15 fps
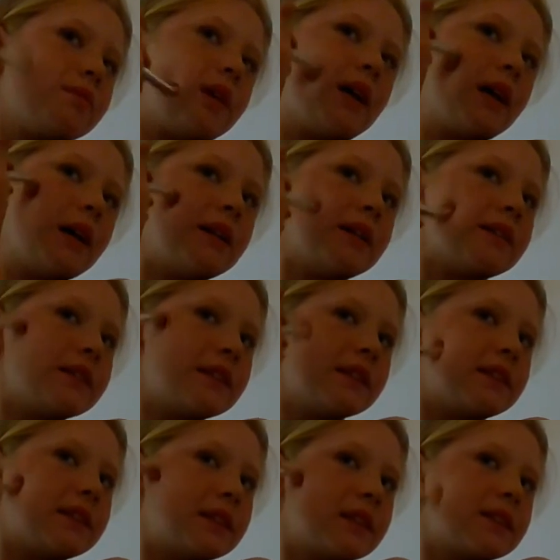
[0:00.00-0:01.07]
but
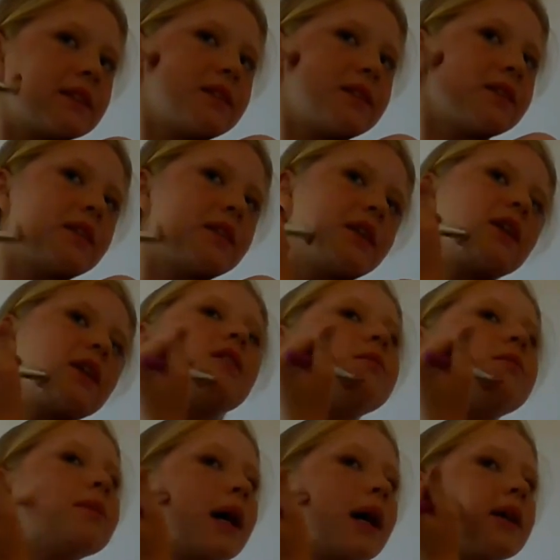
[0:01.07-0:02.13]
it doesn't really
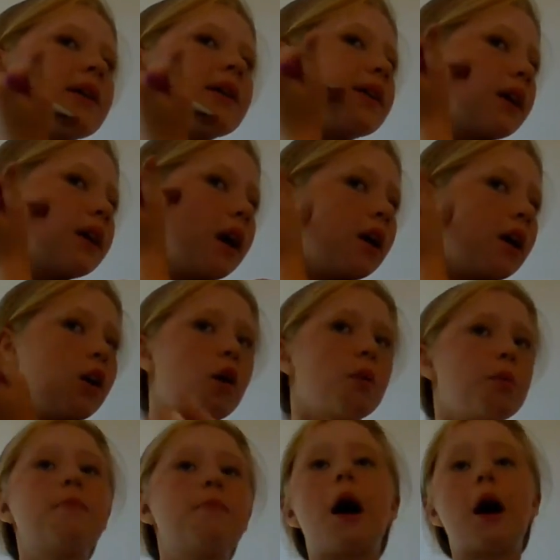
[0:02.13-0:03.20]
matter.
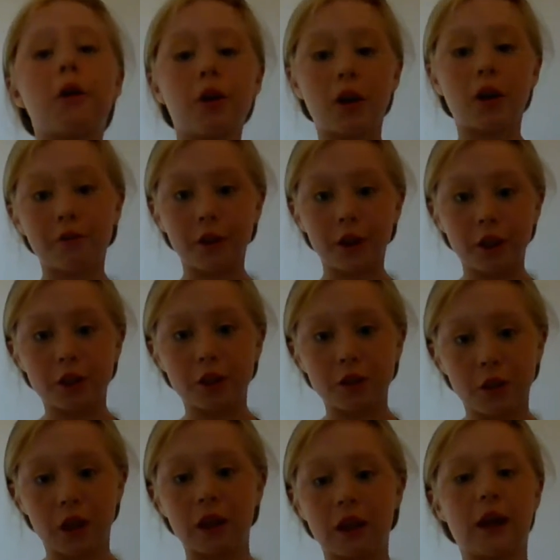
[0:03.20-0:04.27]
I'll be back when I'm
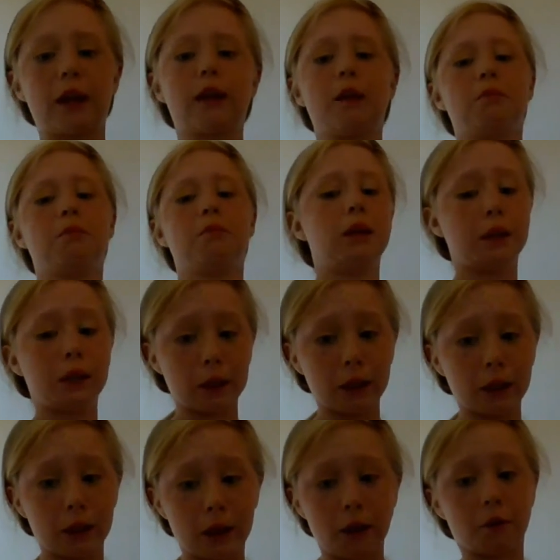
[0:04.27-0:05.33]
finished, like getting them
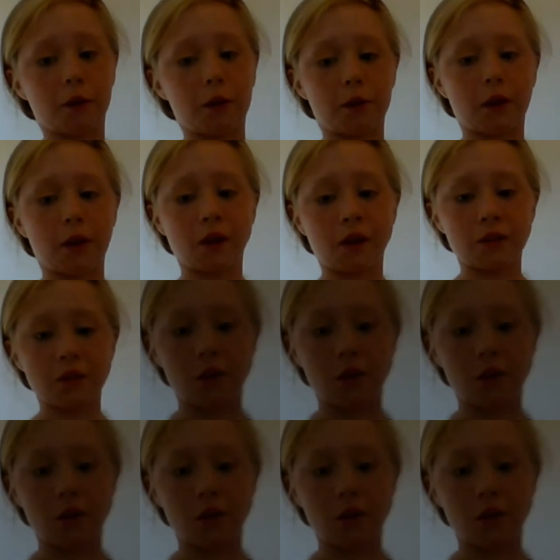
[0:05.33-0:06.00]
blended and everything.